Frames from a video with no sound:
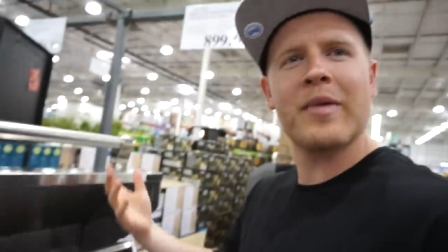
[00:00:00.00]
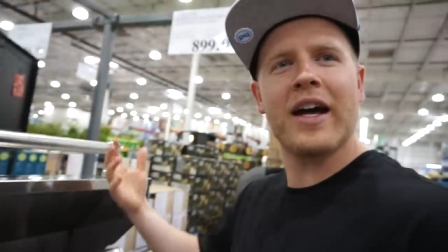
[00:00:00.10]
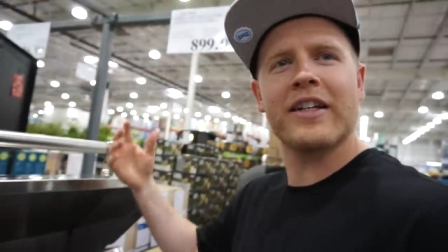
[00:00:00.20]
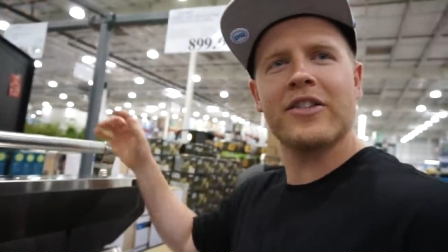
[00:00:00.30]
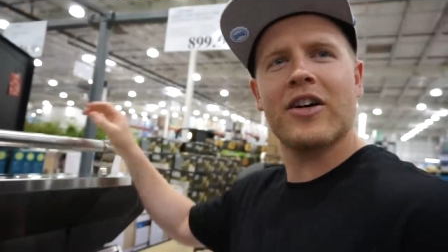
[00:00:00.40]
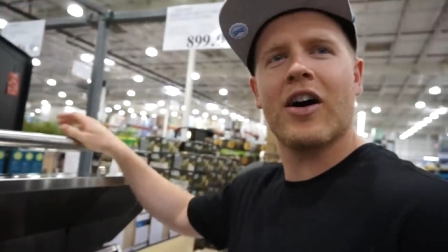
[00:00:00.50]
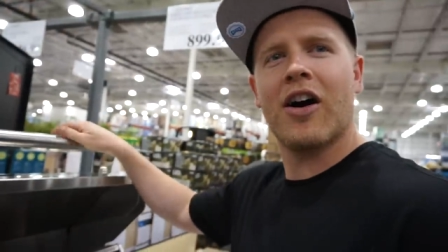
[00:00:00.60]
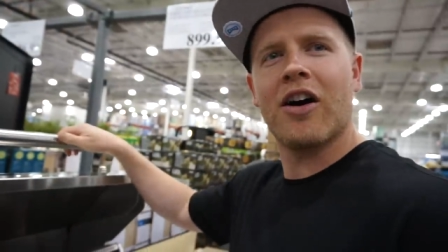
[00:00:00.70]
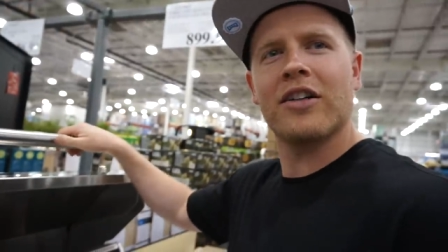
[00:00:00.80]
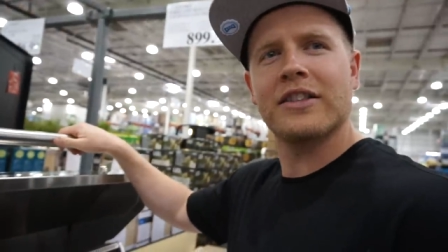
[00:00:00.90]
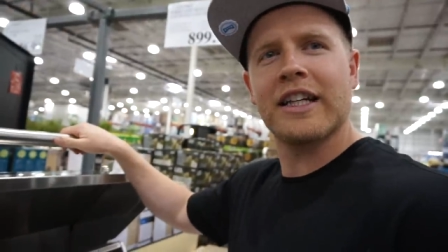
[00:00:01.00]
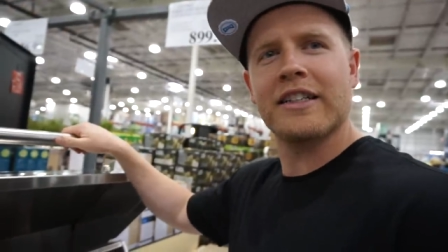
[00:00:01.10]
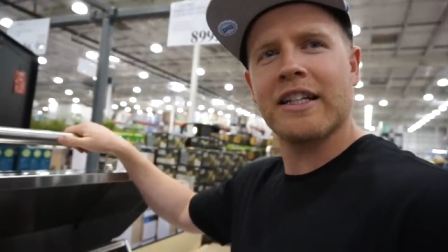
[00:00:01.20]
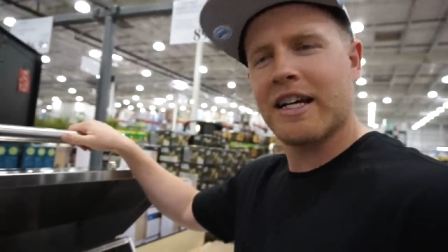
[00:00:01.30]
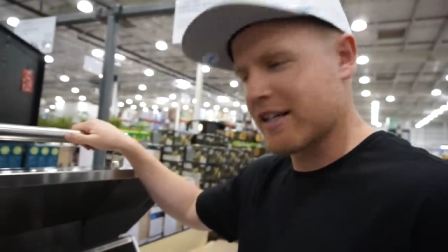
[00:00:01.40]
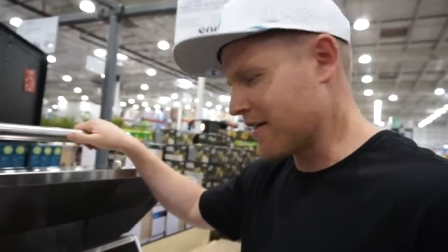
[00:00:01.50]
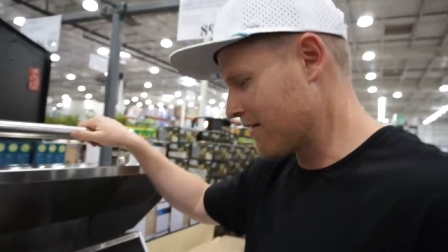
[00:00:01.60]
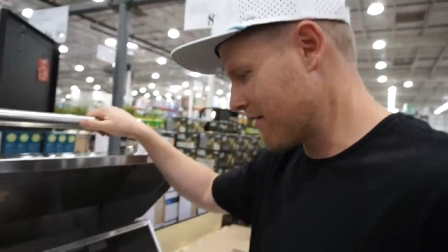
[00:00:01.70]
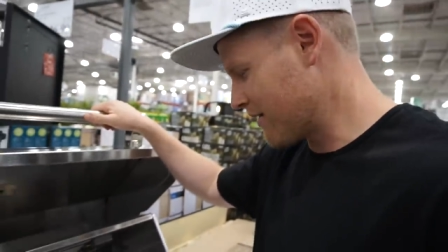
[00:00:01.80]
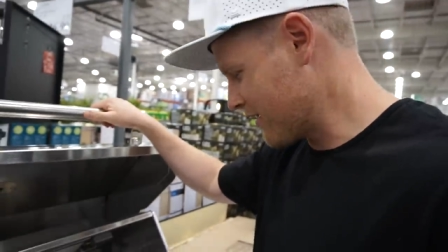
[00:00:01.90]
patio. They should literally give
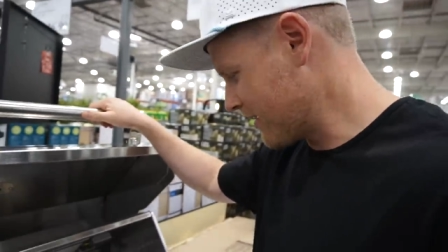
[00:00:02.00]
it to